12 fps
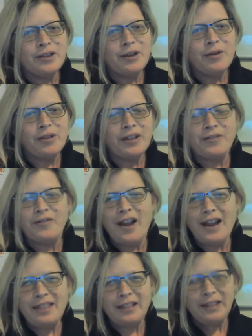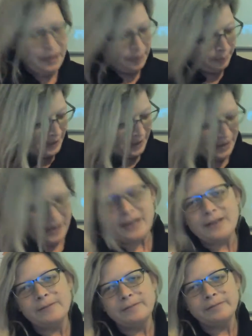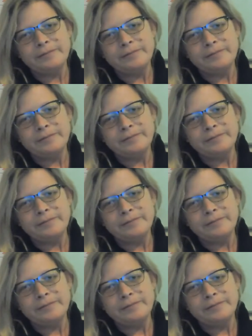so let's find the letter P.